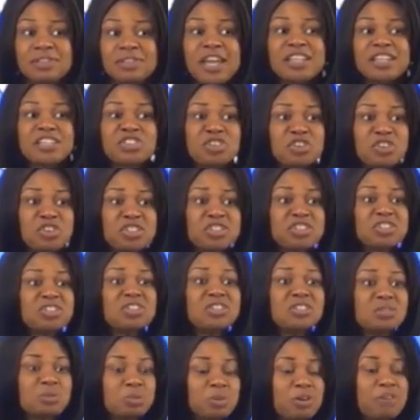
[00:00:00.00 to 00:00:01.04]
As
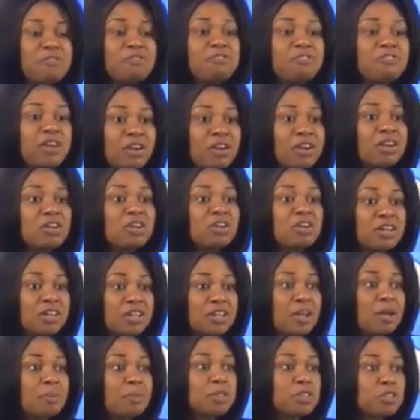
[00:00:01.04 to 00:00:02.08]
Christians, we're very good
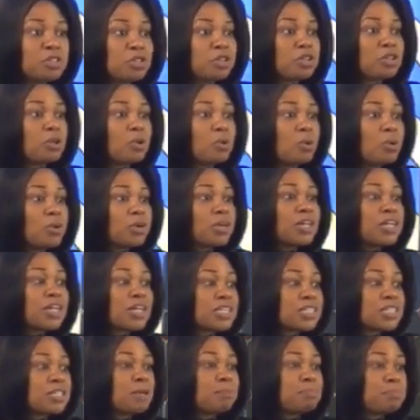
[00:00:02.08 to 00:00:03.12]
at coming to the Lord and
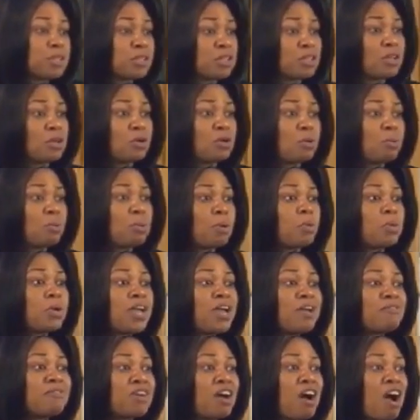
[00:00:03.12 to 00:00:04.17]
accepting the Lord, but
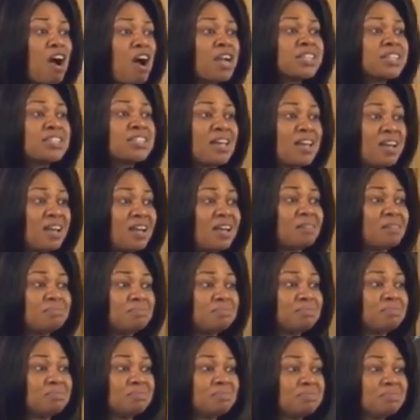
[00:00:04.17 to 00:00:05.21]
we have a hard time
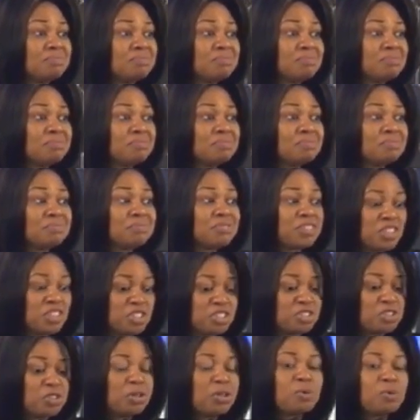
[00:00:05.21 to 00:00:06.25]

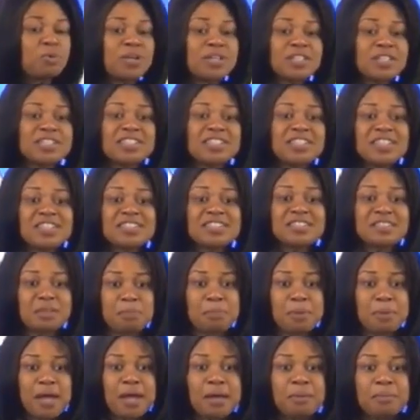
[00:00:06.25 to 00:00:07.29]
just doing what it says in
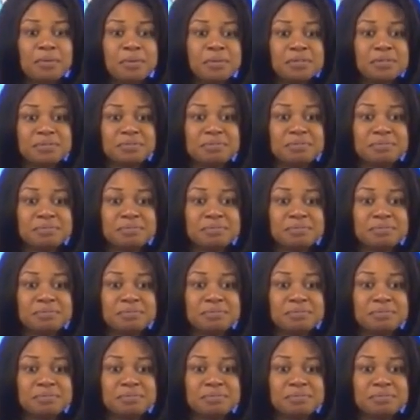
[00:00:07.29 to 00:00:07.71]
the Bible.